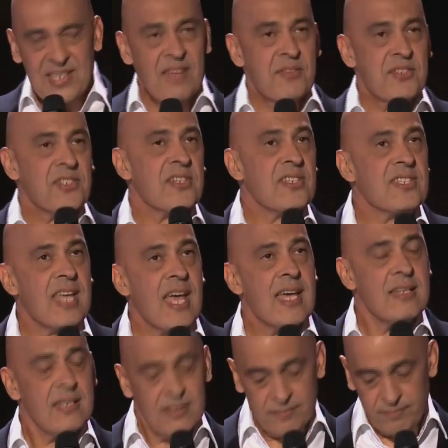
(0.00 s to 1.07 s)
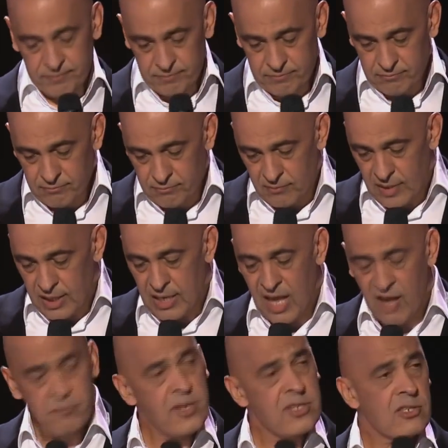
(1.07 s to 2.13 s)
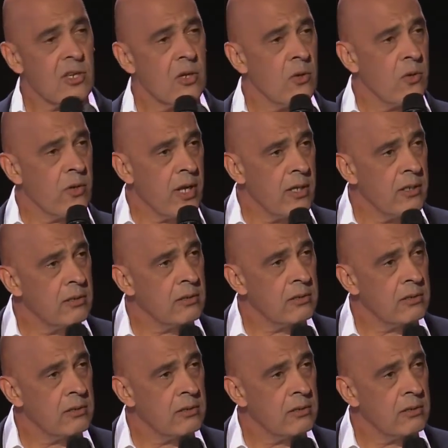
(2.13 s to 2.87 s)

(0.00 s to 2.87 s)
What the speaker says: I never should have said, in alphabetical order.